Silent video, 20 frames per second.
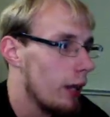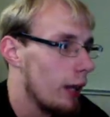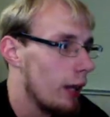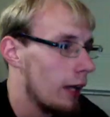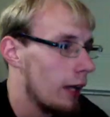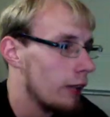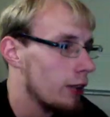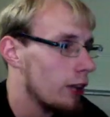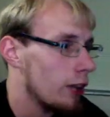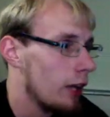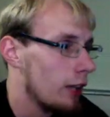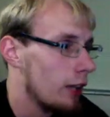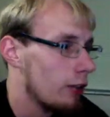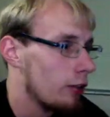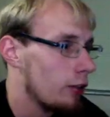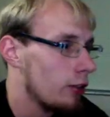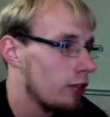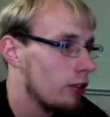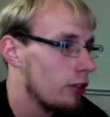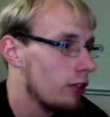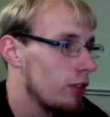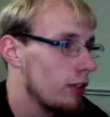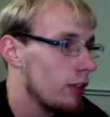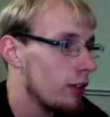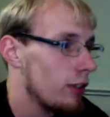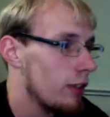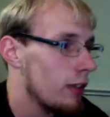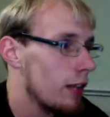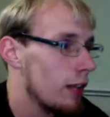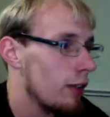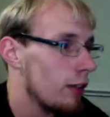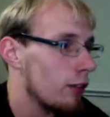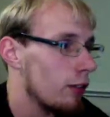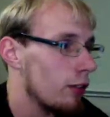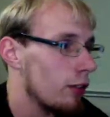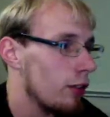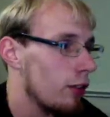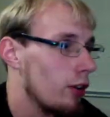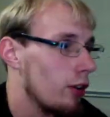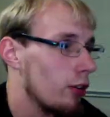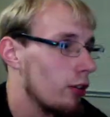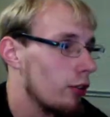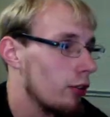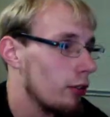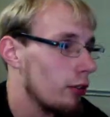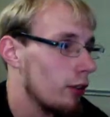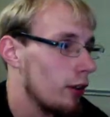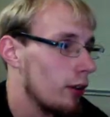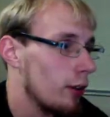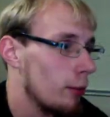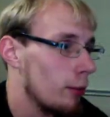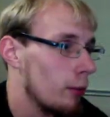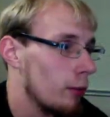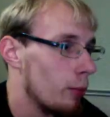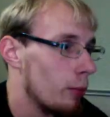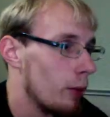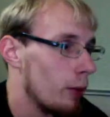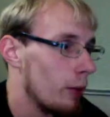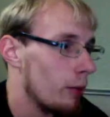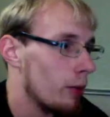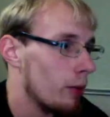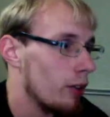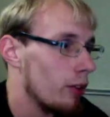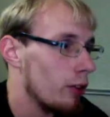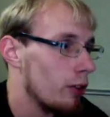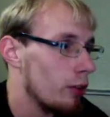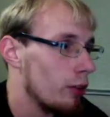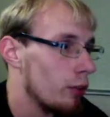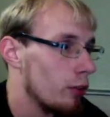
And you'll actually see the end result with what I'm going to do.